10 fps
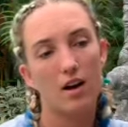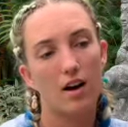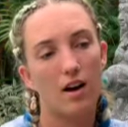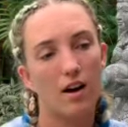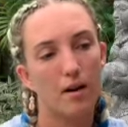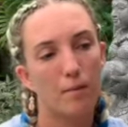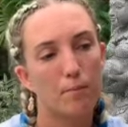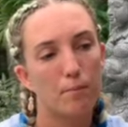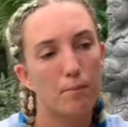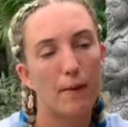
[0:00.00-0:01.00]

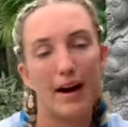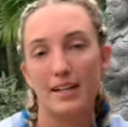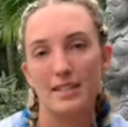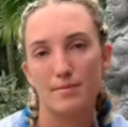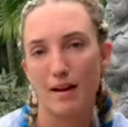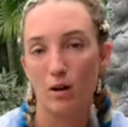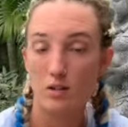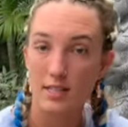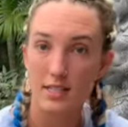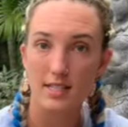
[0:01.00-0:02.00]
Mine is
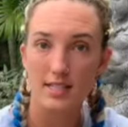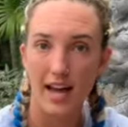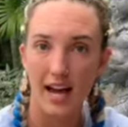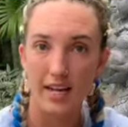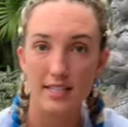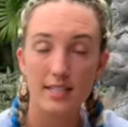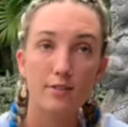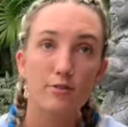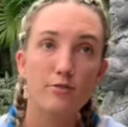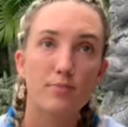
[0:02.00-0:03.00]
mountains
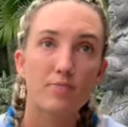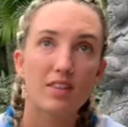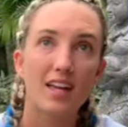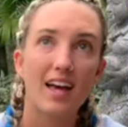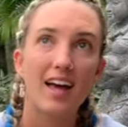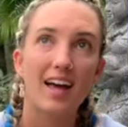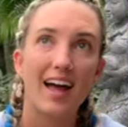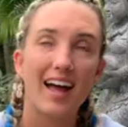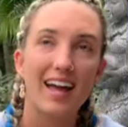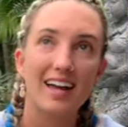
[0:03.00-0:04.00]
active.
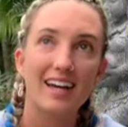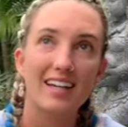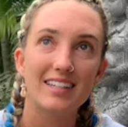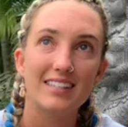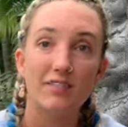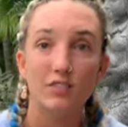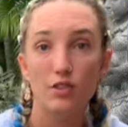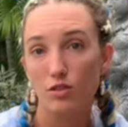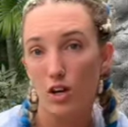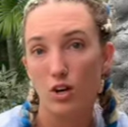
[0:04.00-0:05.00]
And if
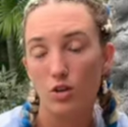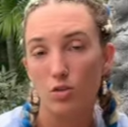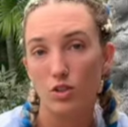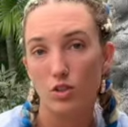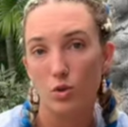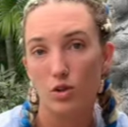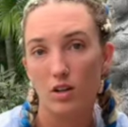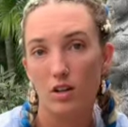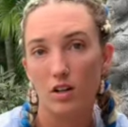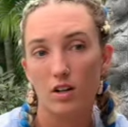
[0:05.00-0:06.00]
you know
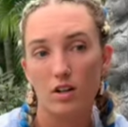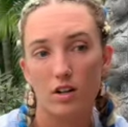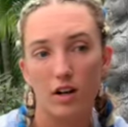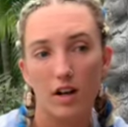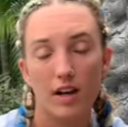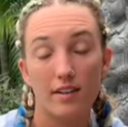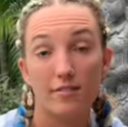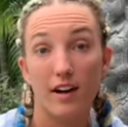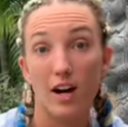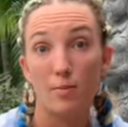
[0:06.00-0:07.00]
your
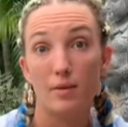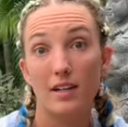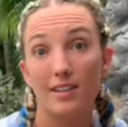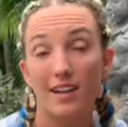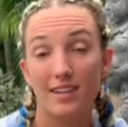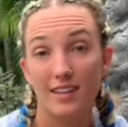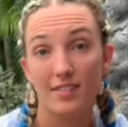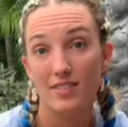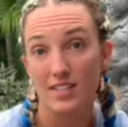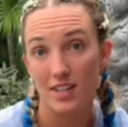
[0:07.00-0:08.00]
environment, I'd love
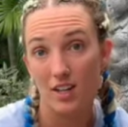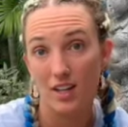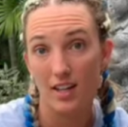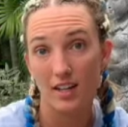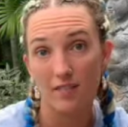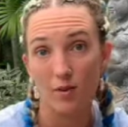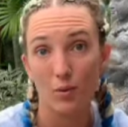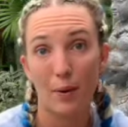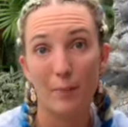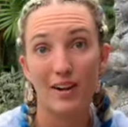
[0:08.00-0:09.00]
to hear it. If you
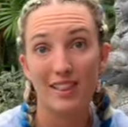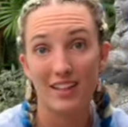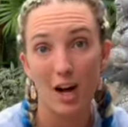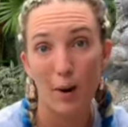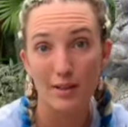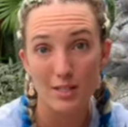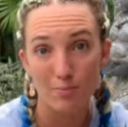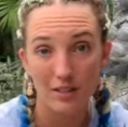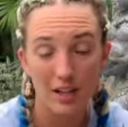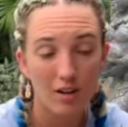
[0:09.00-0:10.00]
want to put it in the comments
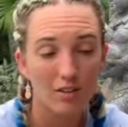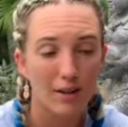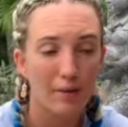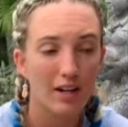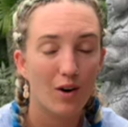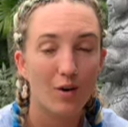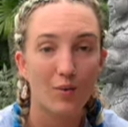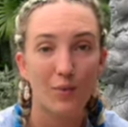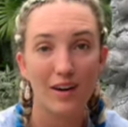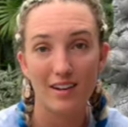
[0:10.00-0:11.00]
below, let me know
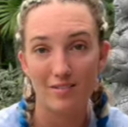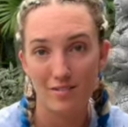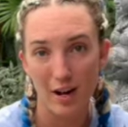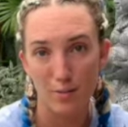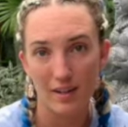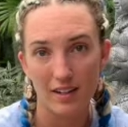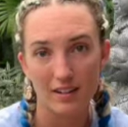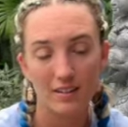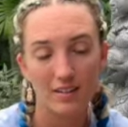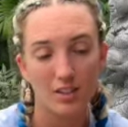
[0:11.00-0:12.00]
what environment
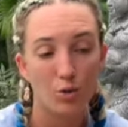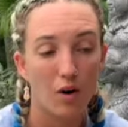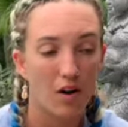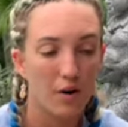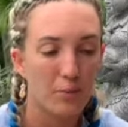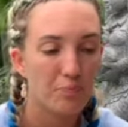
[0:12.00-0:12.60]
you are.